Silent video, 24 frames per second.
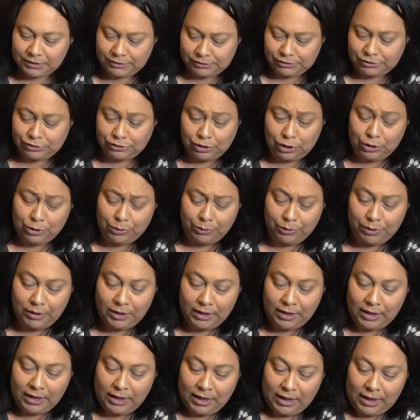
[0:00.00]
So,
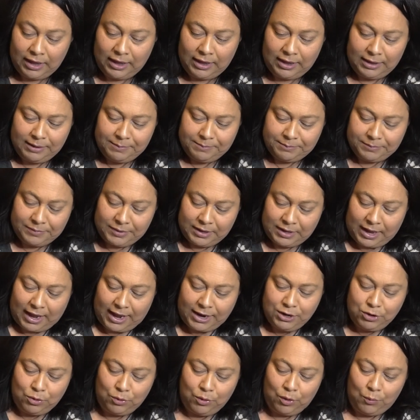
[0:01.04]
um,
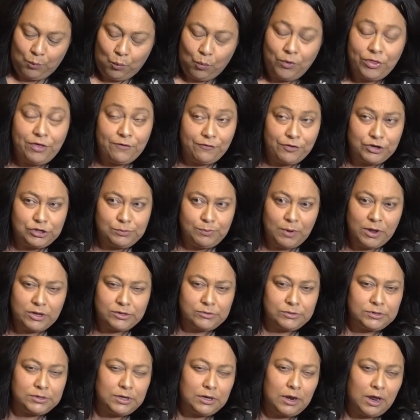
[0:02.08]
I know the first
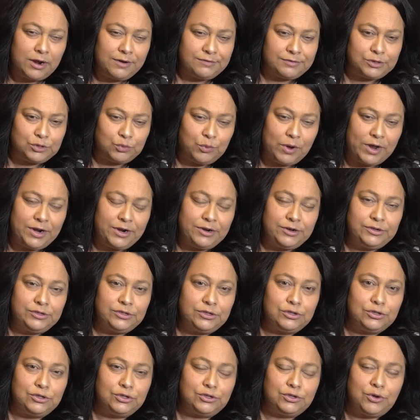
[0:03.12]
box was a lot of
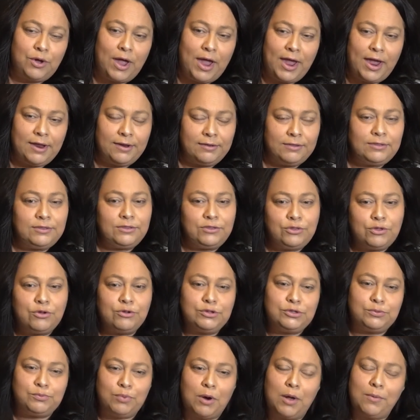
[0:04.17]
sweaters. So I,
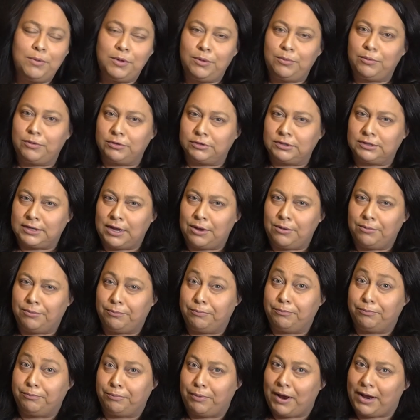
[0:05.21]
those probably won't sell
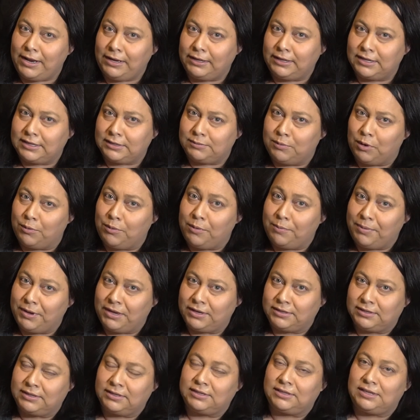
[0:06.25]
right this moment
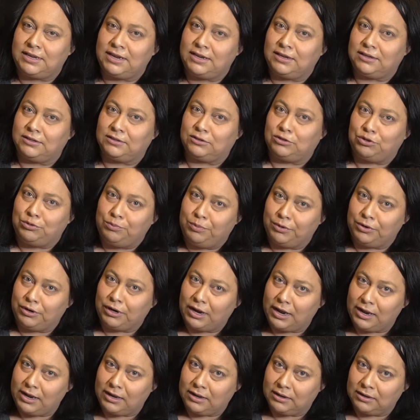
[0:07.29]
because it's like super
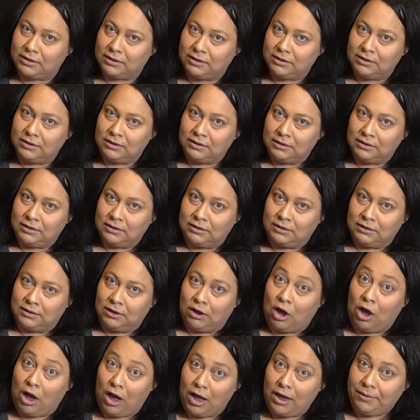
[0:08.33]
like
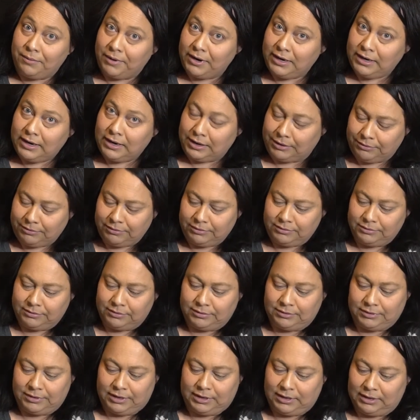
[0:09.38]
hot right now
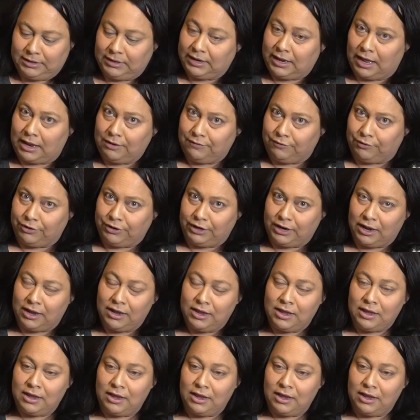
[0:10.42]
in California.